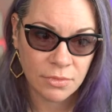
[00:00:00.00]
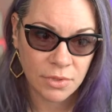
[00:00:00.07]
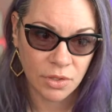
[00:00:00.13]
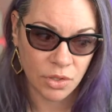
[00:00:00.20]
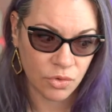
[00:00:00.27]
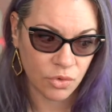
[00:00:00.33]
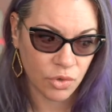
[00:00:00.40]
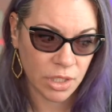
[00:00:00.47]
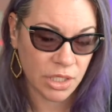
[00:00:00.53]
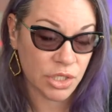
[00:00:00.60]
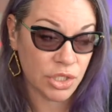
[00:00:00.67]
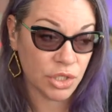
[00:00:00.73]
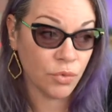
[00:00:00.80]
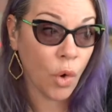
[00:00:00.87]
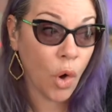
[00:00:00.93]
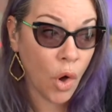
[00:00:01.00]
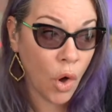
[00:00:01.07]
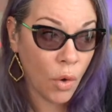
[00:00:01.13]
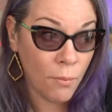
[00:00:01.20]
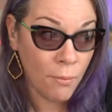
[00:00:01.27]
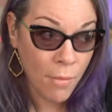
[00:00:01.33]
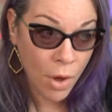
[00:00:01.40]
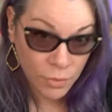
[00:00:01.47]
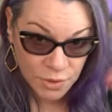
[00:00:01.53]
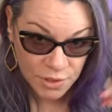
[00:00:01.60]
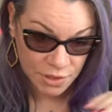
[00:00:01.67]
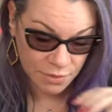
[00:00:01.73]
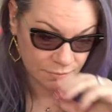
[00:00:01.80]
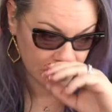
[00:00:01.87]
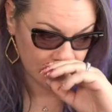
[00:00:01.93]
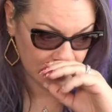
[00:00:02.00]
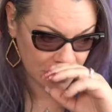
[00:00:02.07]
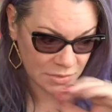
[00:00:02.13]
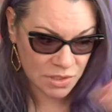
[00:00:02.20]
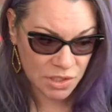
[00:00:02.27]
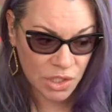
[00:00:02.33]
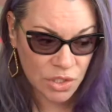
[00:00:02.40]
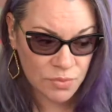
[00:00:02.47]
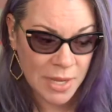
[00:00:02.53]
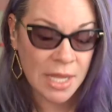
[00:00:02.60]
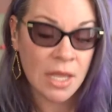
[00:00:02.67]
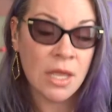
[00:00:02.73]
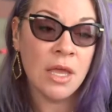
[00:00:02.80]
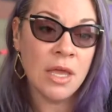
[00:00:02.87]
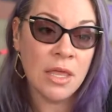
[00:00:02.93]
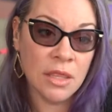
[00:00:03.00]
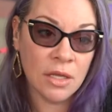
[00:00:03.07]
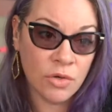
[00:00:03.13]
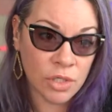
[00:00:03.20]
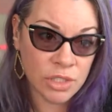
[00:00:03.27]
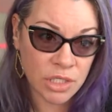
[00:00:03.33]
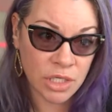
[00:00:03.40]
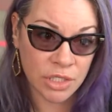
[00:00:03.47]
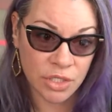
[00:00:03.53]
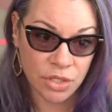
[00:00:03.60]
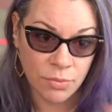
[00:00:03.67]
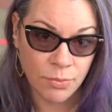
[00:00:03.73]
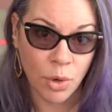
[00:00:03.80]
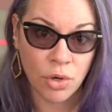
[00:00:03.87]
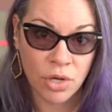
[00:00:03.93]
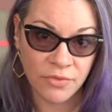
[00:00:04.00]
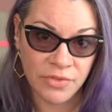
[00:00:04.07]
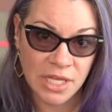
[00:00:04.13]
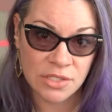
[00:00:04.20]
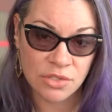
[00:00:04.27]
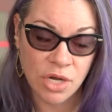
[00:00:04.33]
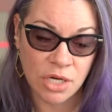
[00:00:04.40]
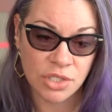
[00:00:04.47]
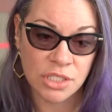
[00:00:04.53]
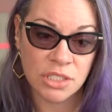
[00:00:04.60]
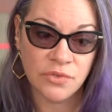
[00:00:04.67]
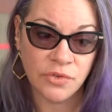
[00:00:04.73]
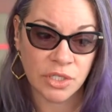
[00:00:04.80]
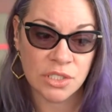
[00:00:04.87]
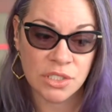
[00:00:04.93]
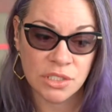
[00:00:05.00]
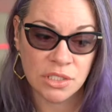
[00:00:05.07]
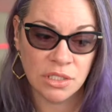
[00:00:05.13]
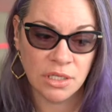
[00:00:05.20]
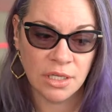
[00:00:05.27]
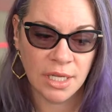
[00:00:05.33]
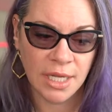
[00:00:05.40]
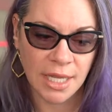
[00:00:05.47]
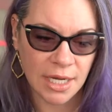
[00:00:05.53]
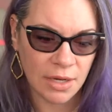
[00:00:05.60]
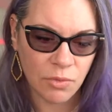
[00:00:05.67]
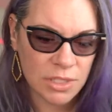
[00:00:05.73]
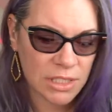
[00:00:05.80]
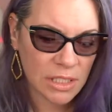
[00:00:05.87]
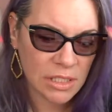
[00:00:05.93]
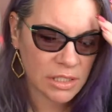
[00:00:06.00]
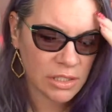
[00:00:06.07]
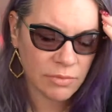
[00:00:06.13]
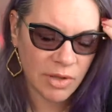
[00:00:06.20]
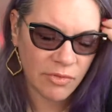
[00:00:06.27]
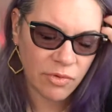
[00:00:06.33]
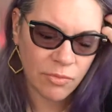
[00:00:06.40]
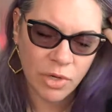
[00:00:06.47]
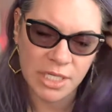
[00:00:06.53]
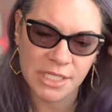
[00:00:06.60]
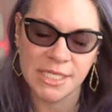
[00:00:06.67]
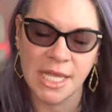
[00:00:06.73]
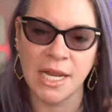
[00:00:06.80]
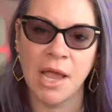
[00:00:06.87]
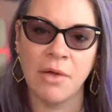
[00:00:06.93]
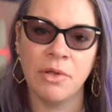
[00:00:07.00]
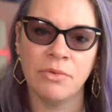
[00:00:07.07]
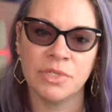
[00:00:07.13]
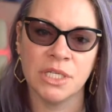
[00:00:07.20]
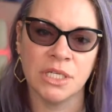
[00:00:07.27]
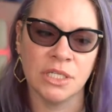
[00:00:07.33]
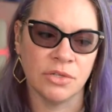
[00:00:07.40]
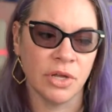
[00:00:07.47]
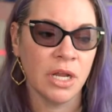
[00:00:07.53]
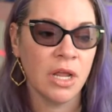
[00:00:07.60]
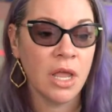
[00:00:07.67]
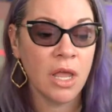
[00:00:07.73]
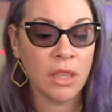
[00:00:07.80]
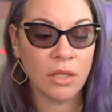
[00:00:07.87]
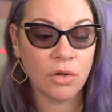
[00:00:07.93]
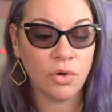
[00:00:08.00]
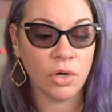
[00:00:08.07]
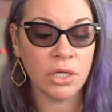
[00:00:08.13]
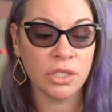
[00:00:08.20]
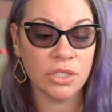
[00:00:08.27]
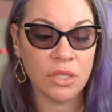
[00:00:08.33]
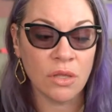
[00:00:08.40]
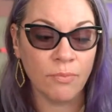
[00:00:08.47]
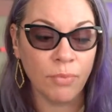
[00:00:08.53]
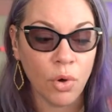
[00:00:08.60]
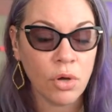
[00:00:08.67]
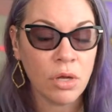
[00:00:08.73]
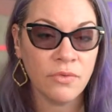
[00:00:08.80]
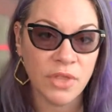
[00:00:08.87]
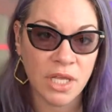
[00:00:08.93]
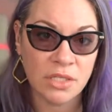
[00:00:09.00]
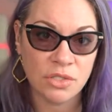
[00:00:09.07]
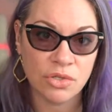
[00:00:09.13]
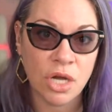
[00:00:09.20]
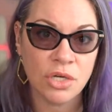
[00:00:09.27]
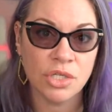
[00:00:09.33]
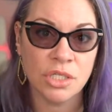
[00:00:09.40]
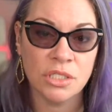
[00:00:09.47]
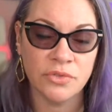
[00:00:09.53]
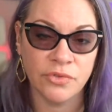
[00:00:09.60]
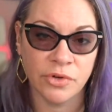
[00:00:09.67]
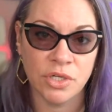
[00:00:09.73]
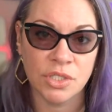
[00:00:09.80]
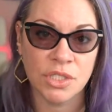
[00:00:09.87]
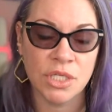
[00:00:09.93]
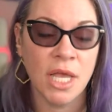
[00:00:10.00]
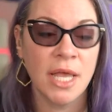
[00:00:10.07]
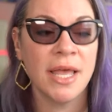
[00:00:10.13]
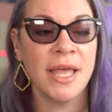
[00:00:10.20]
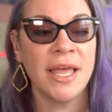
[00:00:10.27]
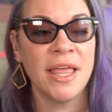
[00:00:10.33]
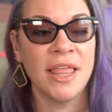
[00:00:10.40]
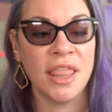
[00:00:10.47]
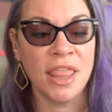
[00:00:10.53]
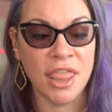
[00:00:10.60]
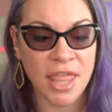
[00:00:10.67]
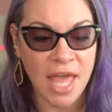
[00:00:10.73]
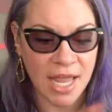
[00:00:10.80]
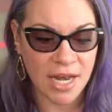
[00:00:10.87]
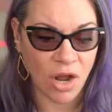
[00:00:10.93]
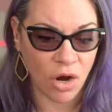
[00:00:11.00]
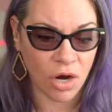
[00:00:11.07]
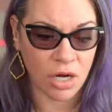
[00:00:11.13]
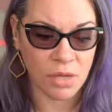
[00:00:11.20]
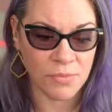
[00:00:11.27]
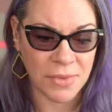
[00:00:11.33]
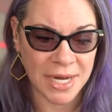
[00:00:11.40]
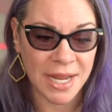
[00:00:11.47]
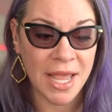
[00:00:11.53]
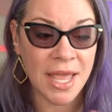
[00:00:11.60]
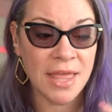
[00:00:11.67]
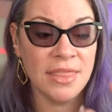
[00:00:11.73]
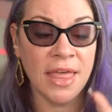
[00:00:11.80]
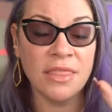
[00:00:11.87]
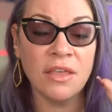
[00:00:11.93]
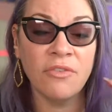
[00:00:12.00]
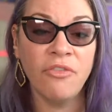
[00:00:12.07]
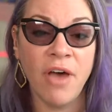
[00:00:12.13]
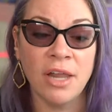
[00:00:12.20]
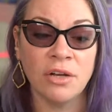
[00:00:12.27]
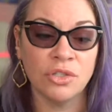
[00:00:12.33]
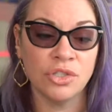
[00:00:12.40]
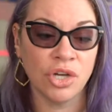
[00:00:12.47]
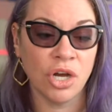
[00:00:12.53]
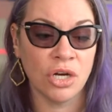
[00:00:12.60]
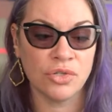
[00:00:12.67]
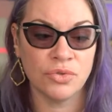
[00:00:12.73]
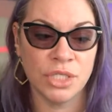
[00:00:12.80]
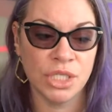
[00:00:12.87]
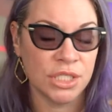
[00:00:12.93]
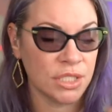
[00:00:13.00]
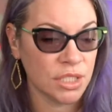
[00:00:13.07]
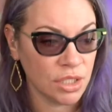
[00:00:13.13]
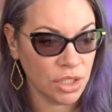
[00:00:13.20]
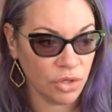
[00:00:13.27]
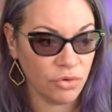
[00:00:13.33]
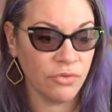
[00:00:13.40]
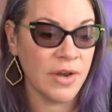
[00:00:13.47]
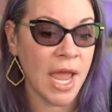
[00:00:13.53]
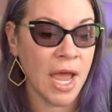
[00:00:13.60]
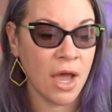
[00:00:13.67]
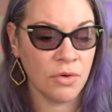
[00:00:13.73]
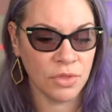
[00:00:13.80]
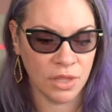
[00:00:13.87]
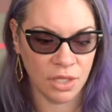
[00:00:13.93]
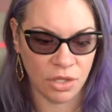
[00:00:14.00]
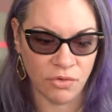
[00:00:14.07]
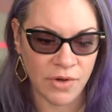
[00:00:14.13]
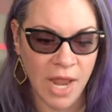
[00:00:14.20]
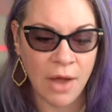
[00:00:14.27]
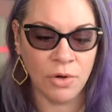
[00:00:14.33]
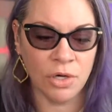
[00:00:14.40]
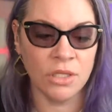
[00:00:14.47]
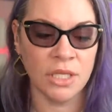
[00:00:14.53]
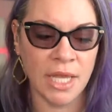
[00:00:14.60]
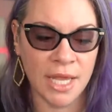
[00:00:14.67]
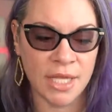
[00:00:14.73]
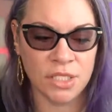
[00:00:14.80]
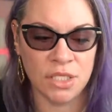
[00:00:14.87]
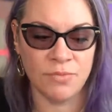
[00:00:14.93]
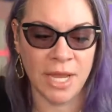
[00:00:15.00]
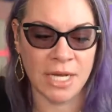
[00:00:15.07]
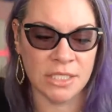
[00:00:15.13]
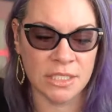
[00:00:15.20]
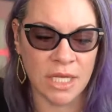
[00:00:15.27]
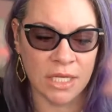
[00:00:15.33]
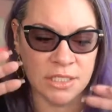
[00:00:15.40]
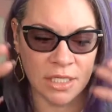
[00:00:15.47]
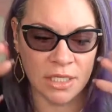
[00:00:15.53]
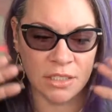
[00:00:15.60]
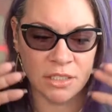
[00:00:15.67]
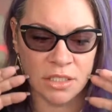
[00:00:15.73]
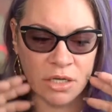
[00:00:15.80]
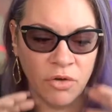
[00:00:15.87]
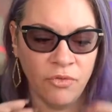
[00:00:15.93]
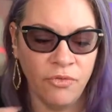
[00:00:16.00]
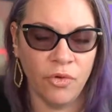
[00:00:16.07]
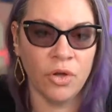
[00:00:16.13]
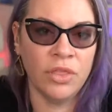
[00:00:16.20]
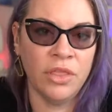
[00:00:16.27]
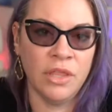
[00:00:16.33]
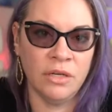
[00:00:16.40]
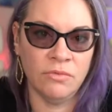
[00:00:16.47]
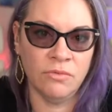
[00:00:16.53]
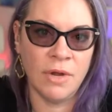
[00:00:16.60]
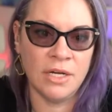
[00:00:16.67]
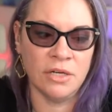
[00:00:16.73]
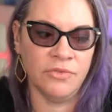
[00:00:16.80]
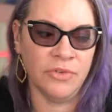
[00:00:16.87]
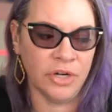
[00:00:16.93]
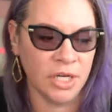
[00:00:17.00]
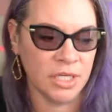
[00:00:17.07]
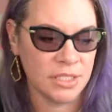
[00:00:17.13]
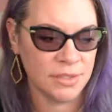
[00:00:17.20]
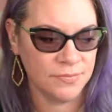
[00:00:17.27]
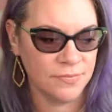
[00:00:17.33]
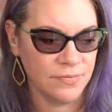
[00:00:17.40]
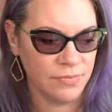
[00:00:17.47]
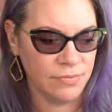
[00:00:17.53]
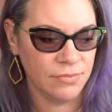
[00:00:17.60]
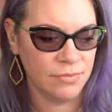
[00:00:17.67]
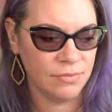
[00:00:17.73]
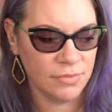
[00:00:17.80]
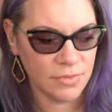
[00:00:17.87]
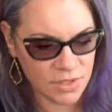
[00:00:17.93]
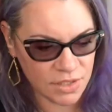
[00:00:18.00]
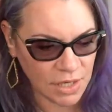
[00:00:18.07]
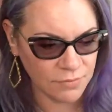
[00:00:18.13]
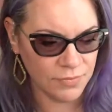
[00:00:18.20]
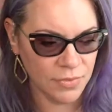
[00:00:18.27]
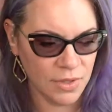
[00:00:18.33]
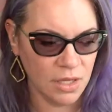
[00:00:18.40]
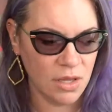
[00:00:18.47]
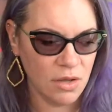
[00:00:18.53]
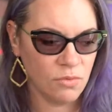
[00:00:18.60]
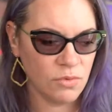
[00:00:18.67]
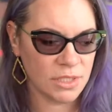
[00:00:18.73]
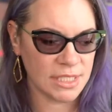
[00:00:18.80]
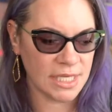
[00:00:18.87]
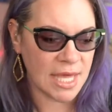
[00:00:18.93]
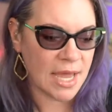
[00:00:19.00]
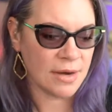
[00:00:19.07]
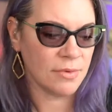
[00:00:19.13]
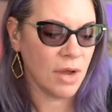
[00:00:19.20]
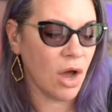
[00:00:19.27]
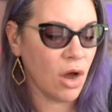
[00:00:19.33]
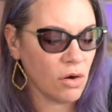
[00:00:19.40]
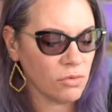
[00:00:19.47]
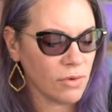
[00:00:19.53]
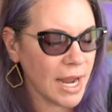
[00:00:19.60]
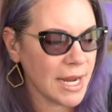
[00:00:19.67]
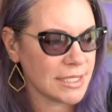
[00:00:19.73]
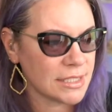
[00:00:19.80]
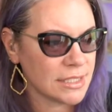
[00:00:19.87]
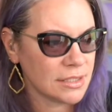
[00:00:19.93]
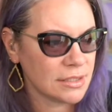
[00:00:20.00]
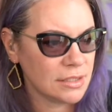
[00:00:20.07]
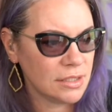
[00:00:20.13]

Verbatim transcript: the court could do most, excuse me, the court could do the bulk of the instructions first. It wasn't clear to me from what he said how he was going to do it. The court could do the bulk of the instructions first, then argument, then the final charge, which is you have now you have now heard the case. You may discuss it, go forth and render verdict. So we'll see that. All right.